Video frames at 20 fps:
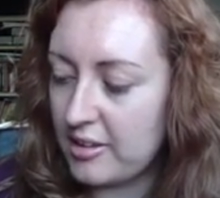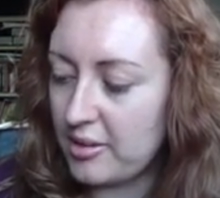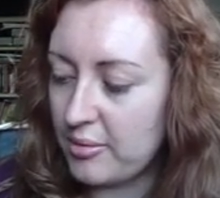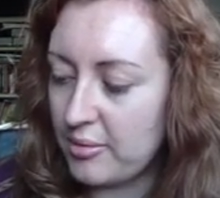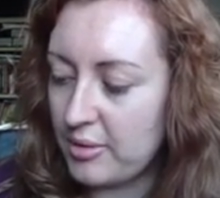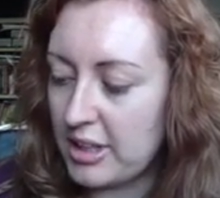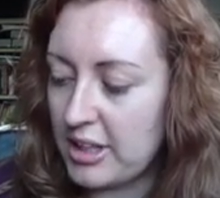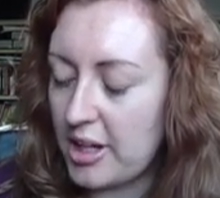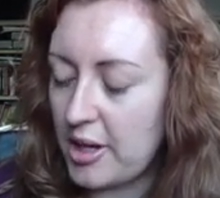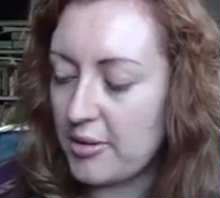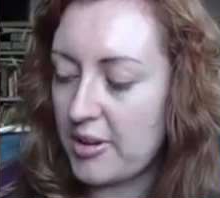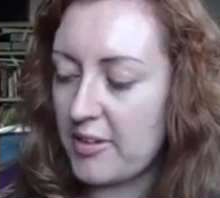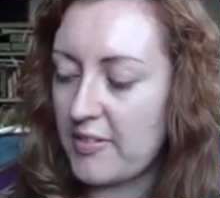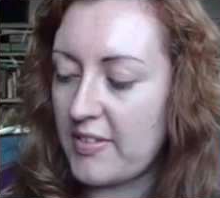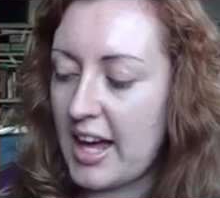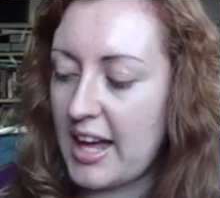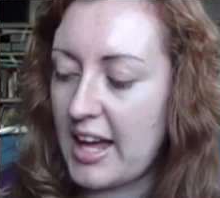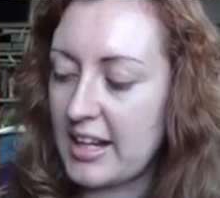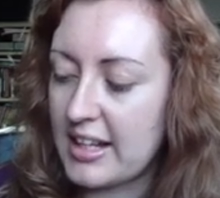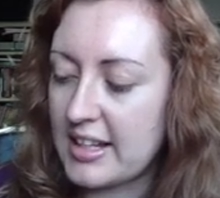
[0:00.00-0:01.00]
we know that
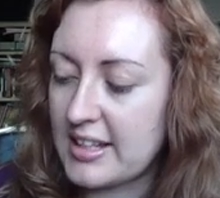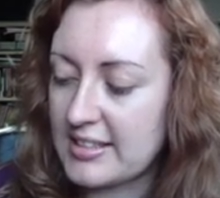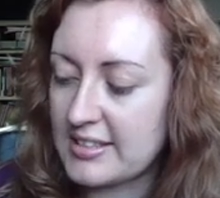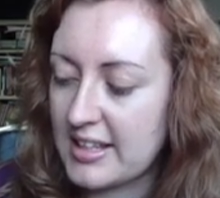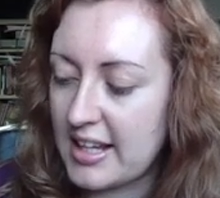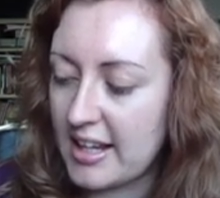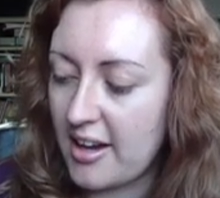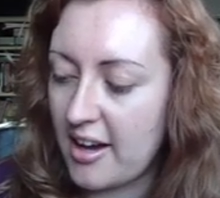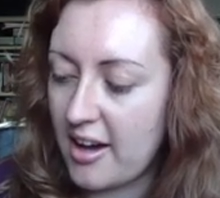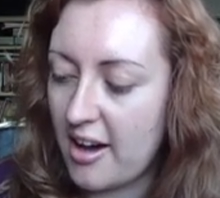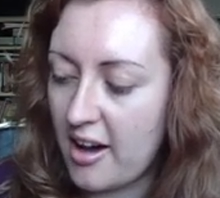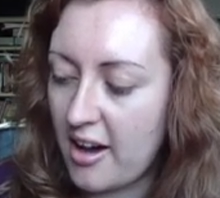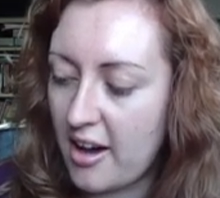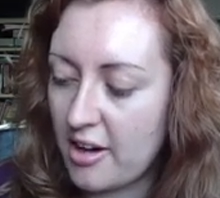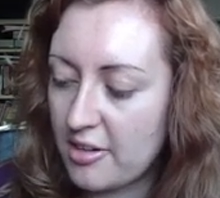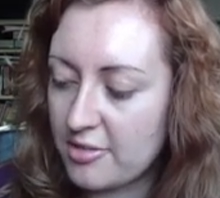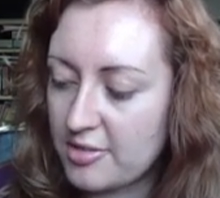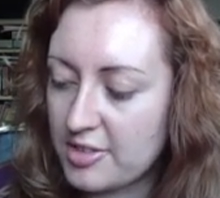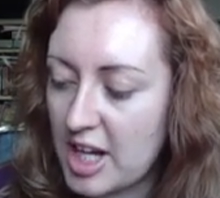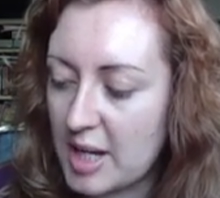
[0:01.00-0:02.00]
that is a
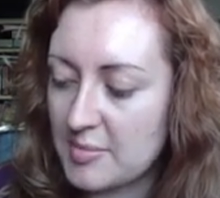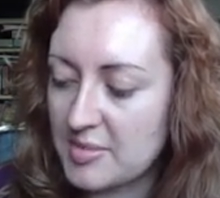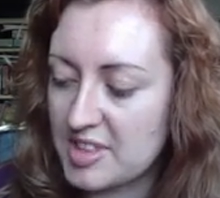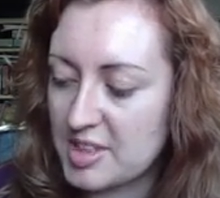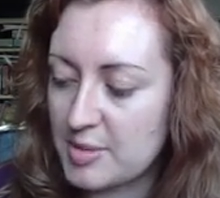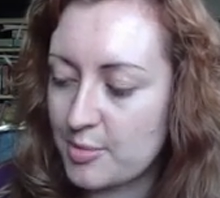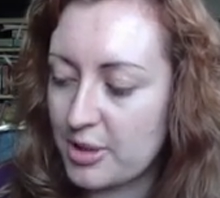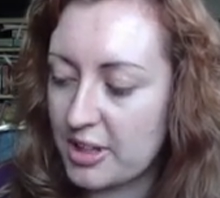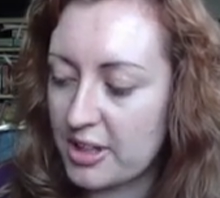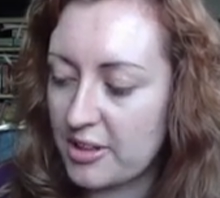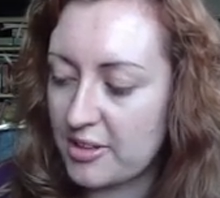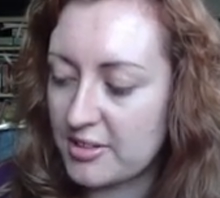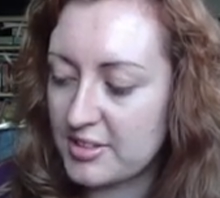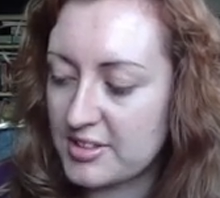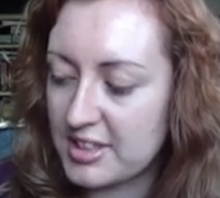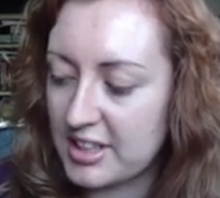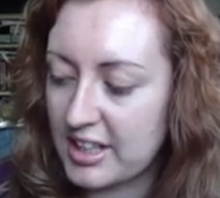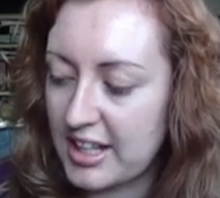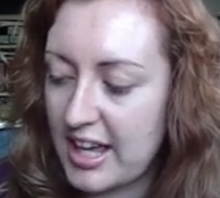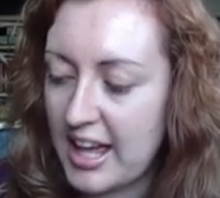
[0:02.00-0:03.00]
half times the spring
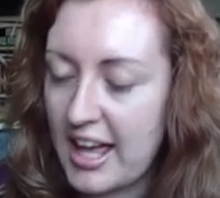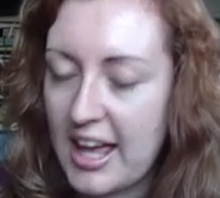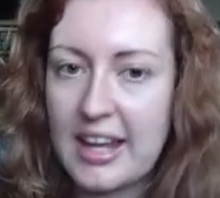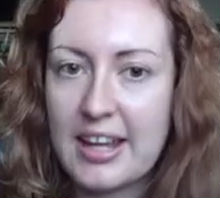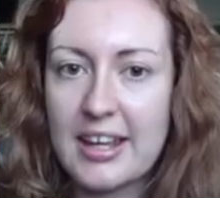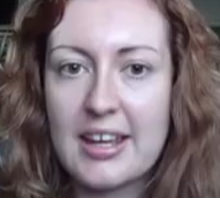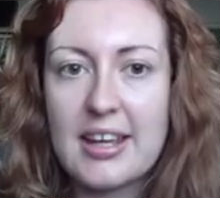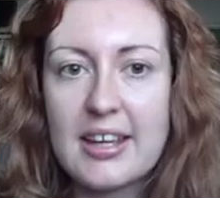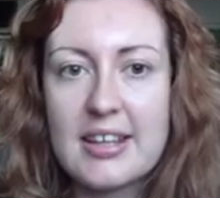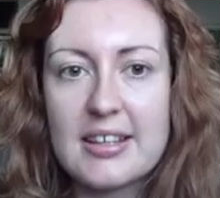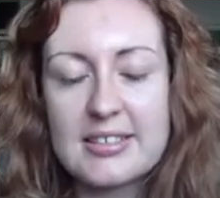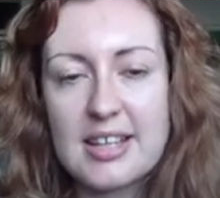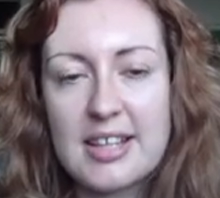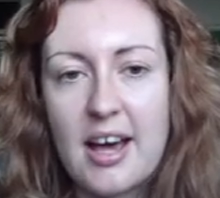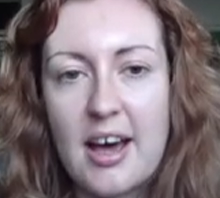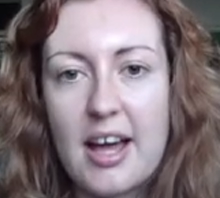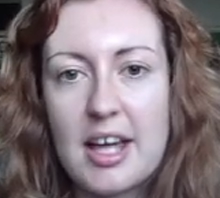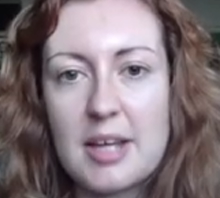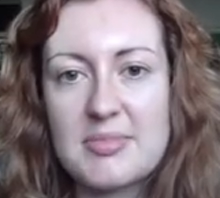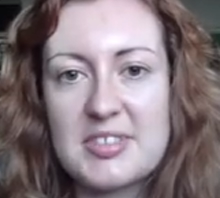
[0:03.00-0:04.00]
constant K
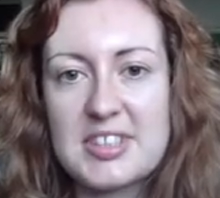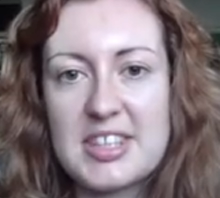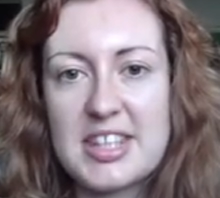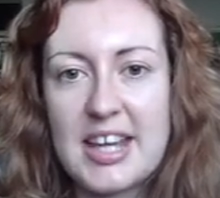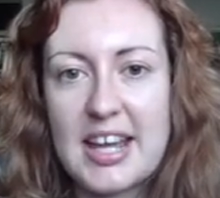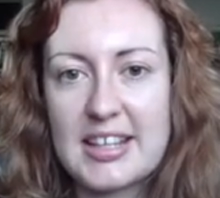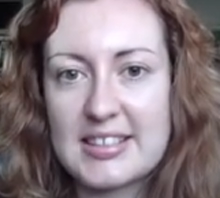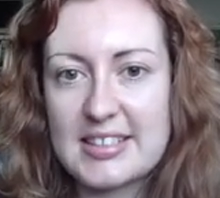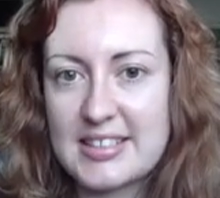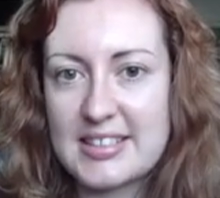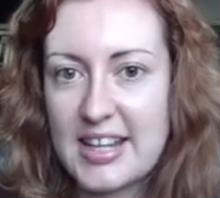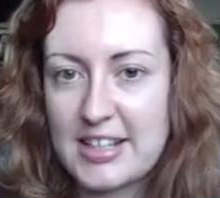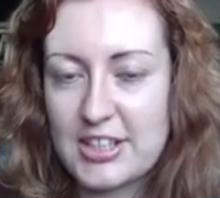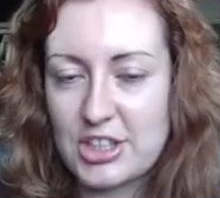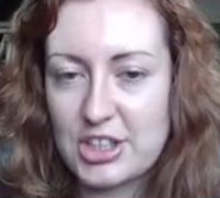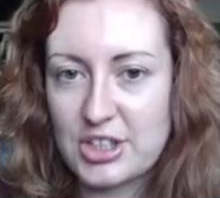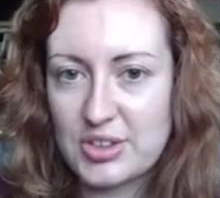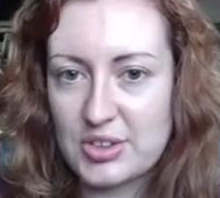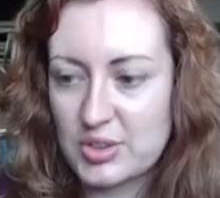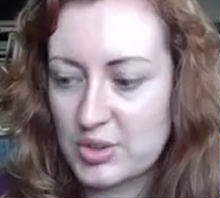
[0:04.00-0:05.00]
times the
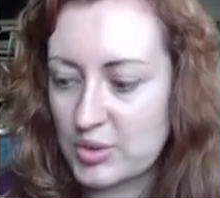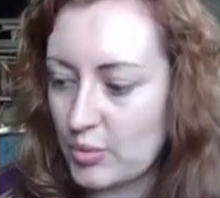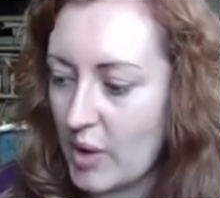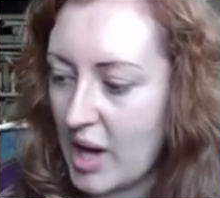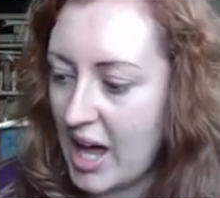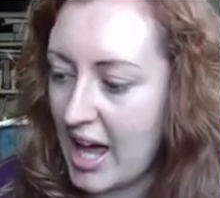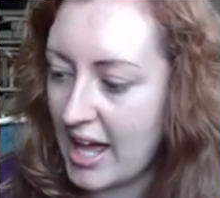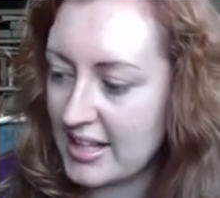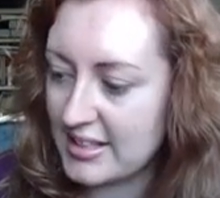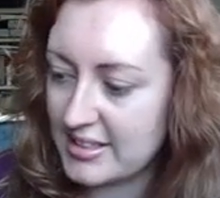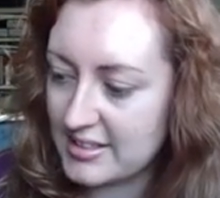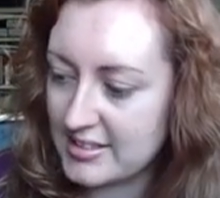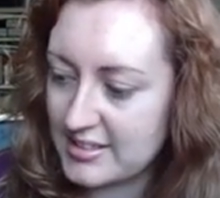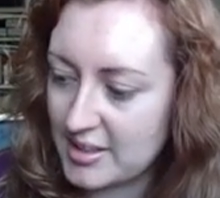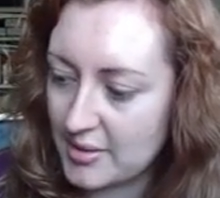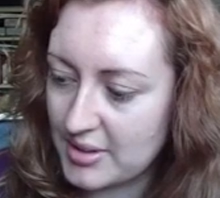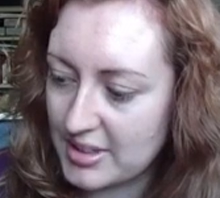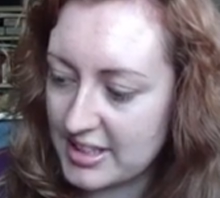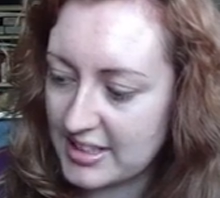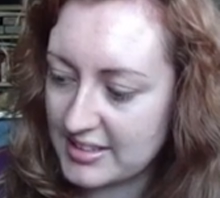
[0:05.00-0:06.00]
extension squared.
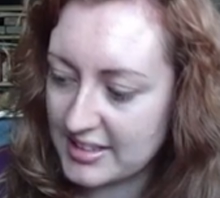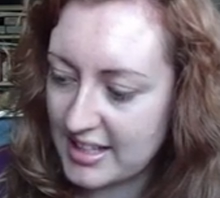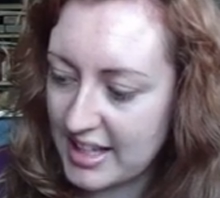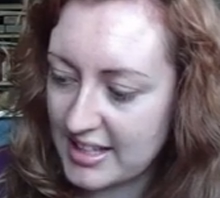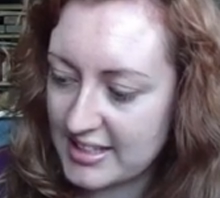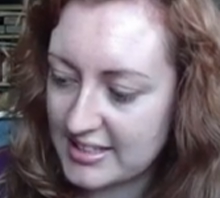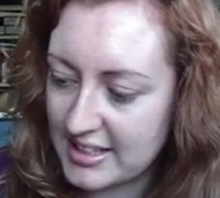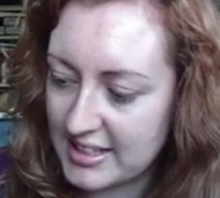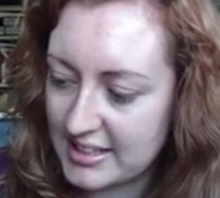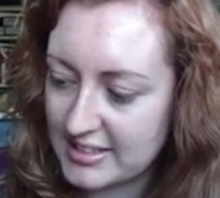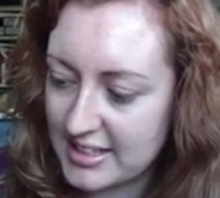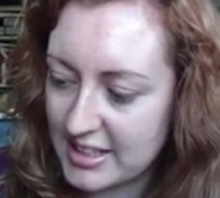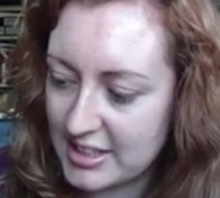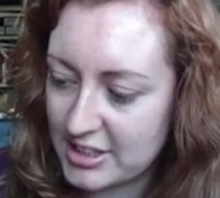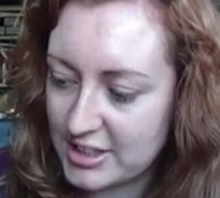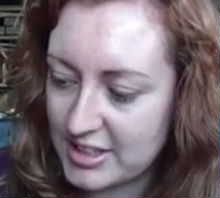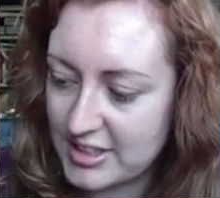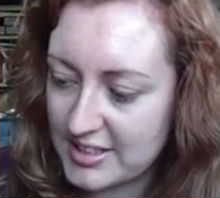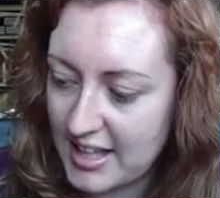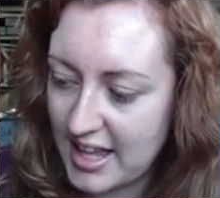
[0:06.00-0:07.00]
So in this case, the
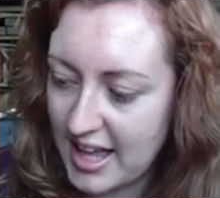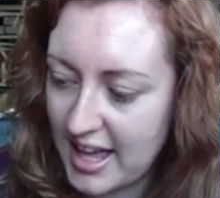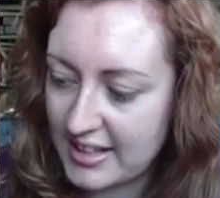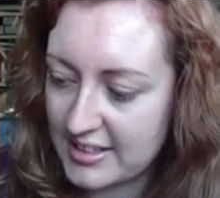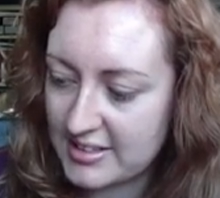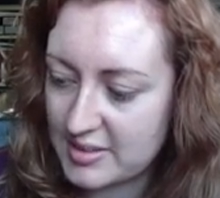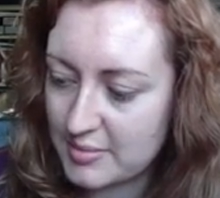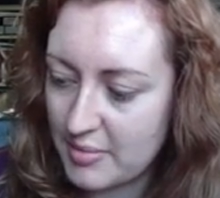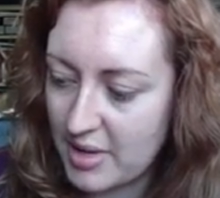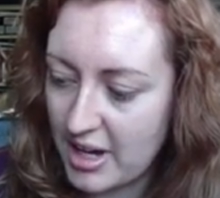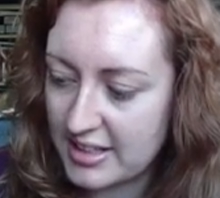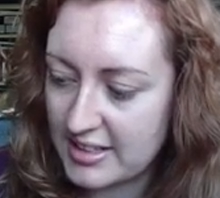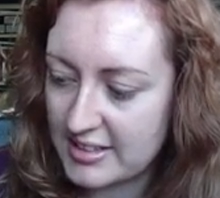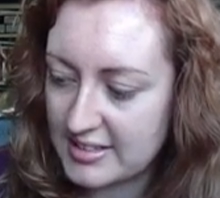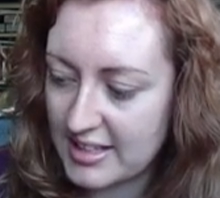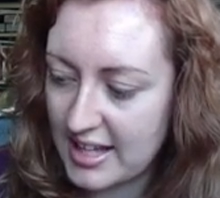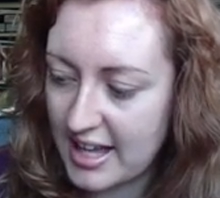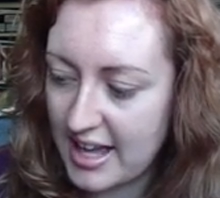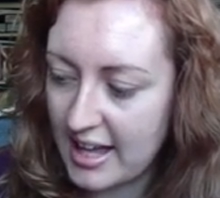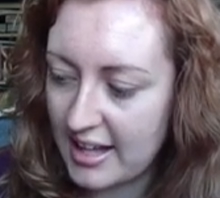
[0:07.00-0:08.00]
extension is X
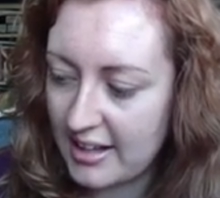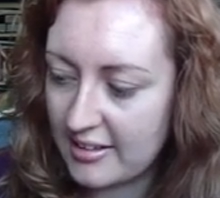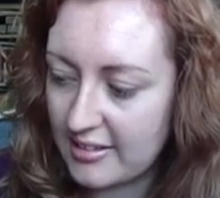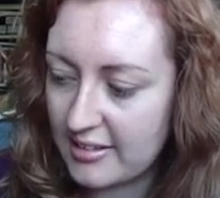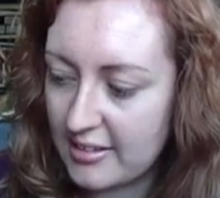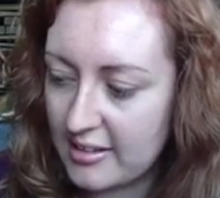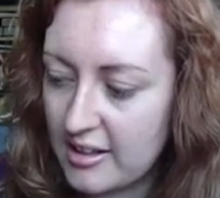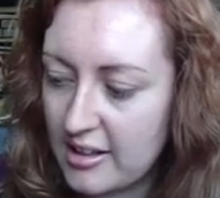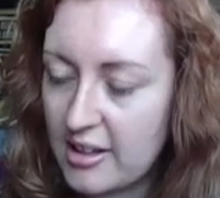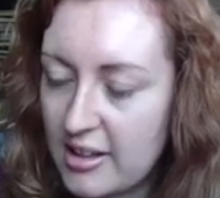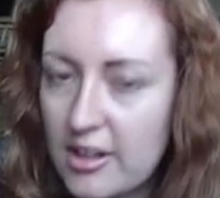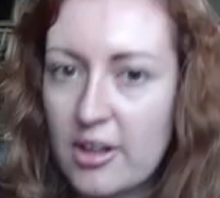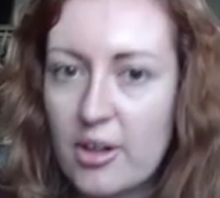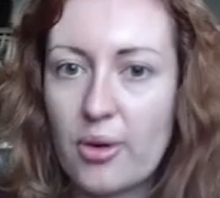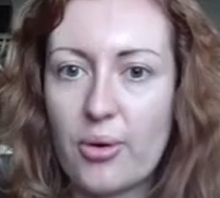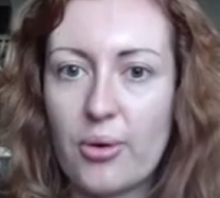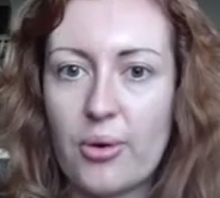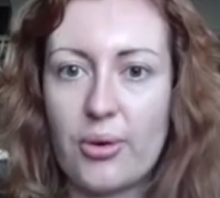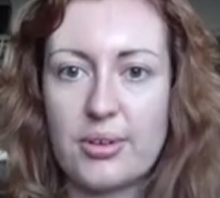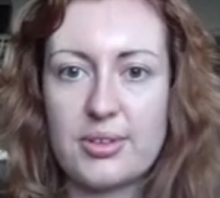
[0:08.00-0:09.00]
minus L,
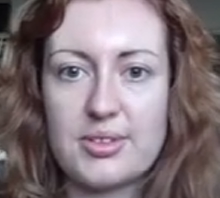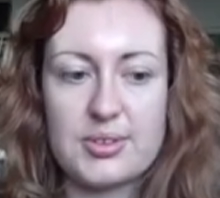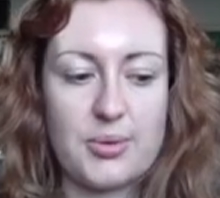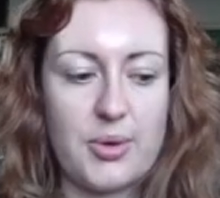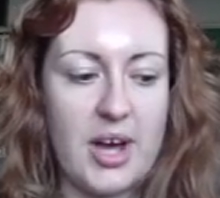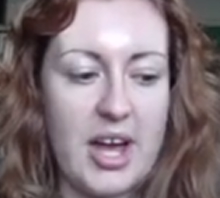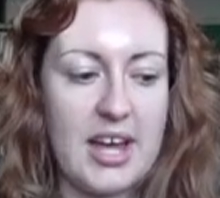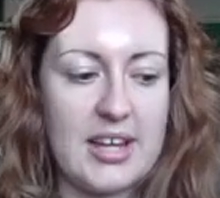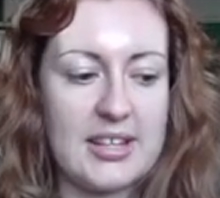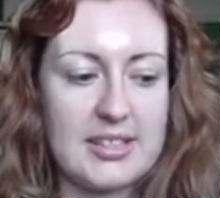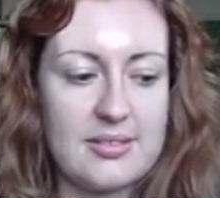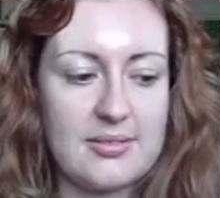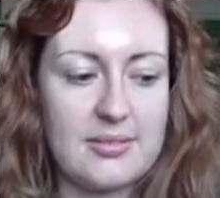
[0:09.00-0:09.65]
all squared.